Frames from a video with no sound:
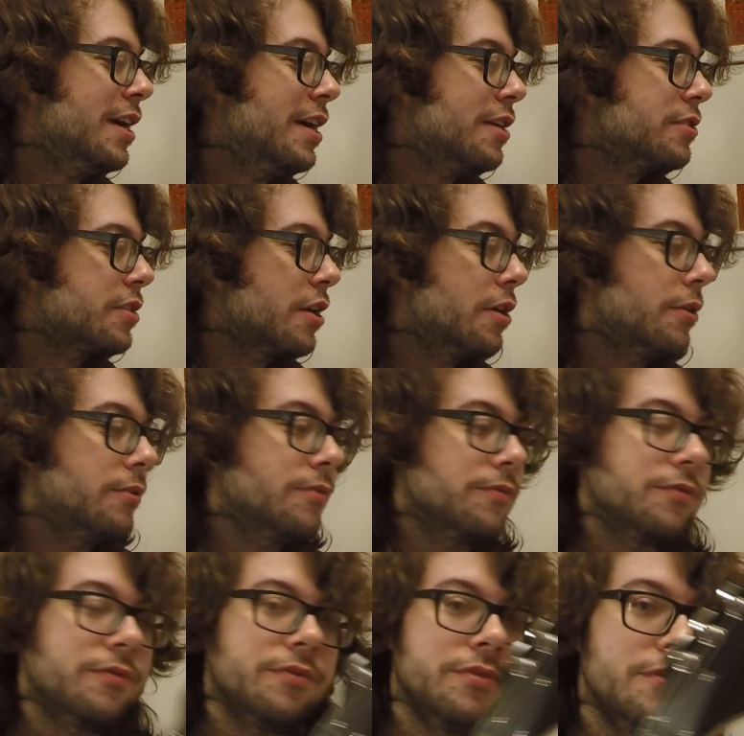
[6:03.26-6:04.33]
So,
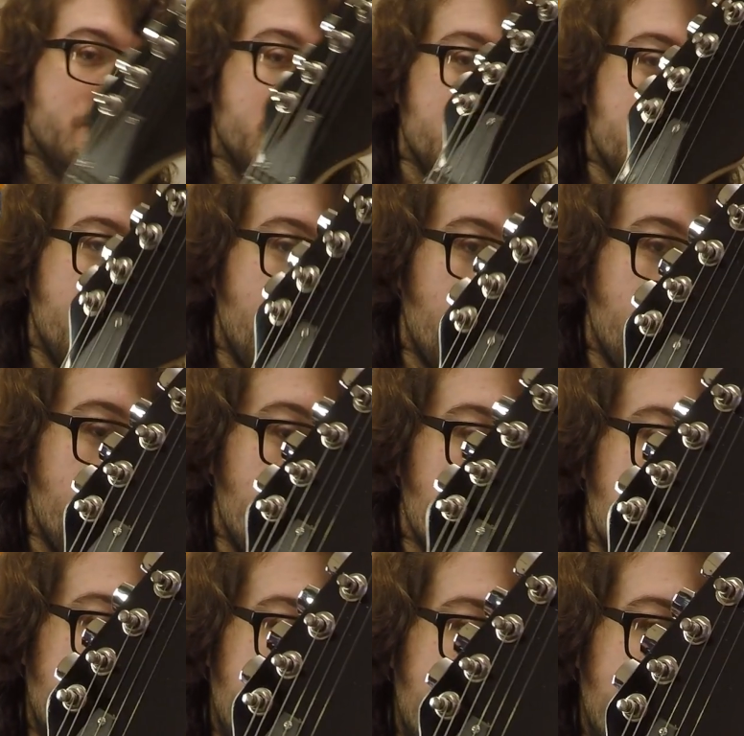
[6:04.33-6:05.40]
no
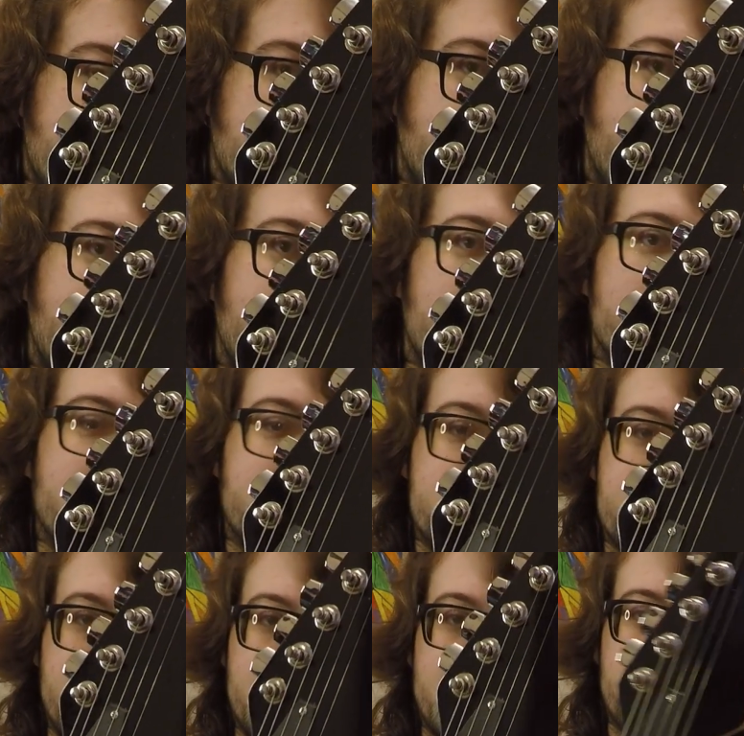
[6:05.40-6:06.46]
name on the
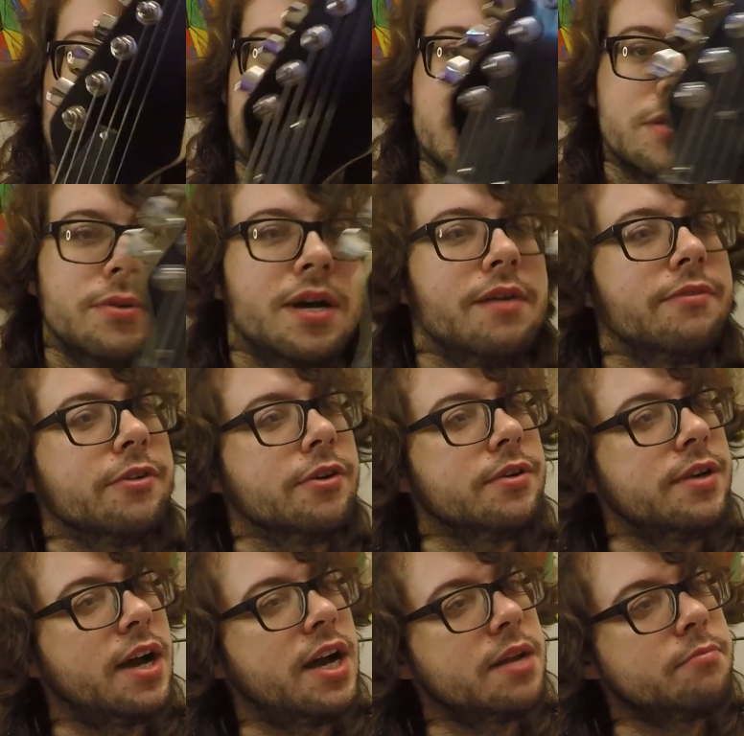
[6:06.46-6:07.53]
guitar whatsoever,
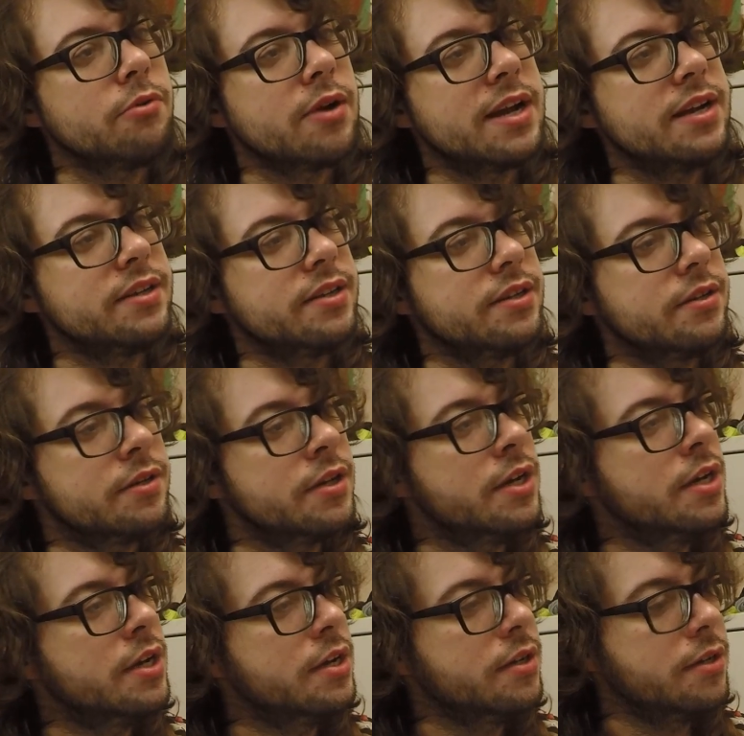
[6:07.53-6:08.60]
non-branded
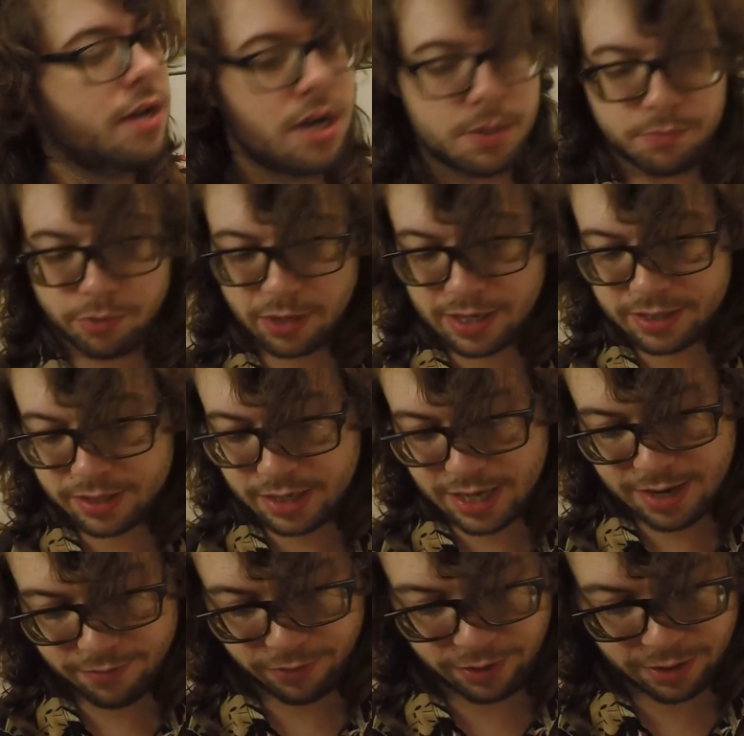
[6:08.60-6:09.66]

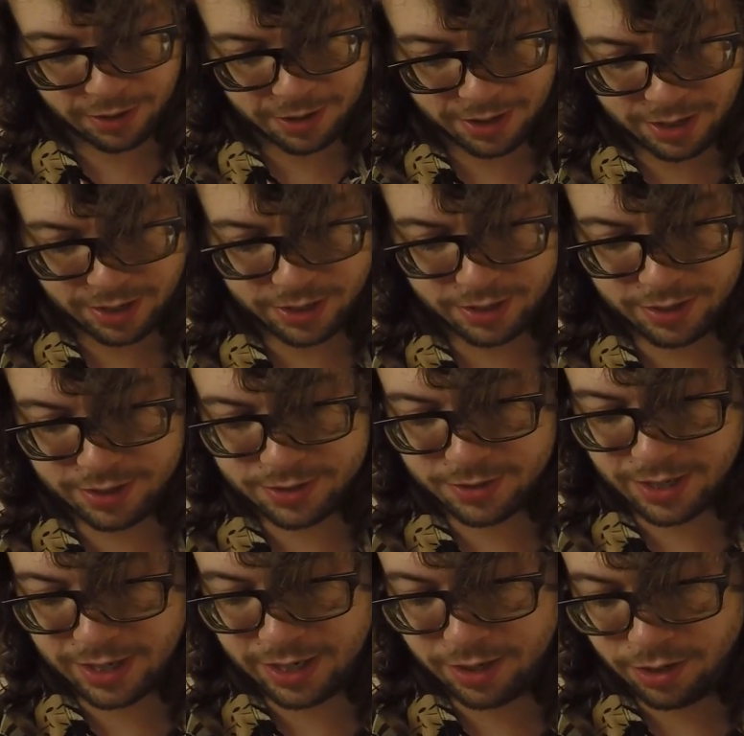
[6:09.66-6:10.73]
everything. This
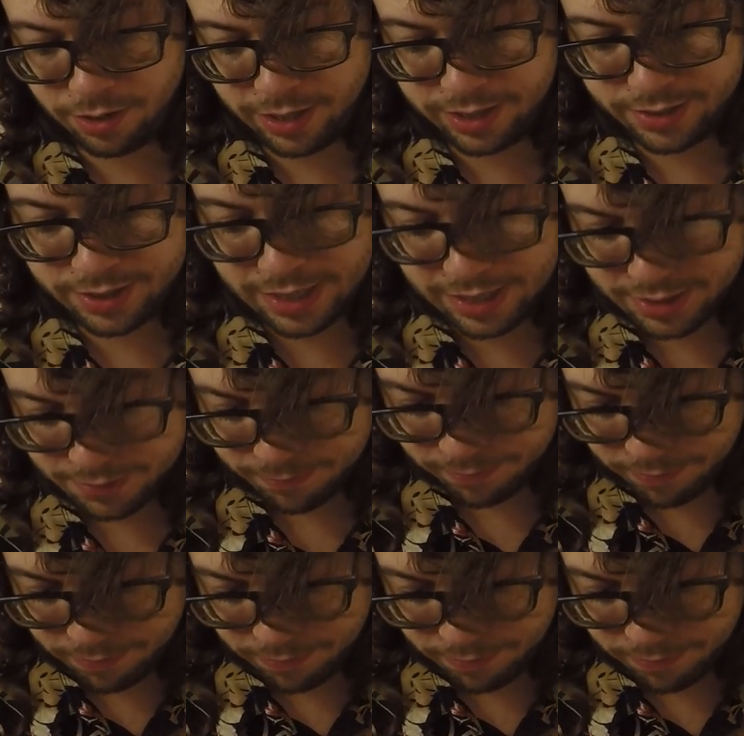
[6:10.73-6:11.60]
right here is as